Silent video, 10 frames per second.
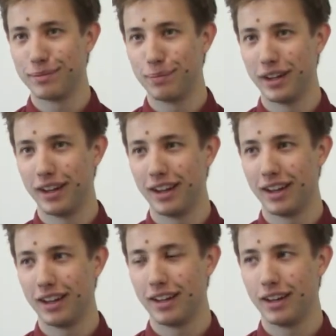But
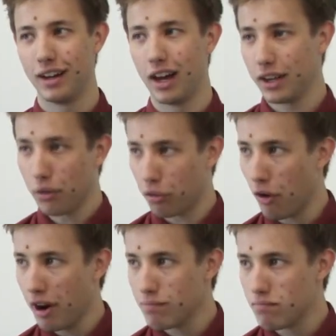I got through
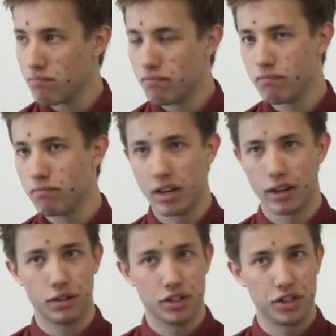it and I
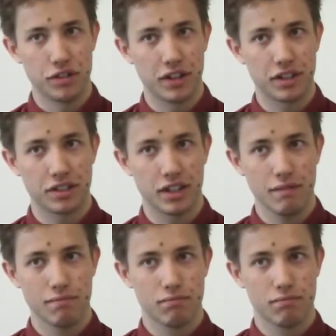got to university,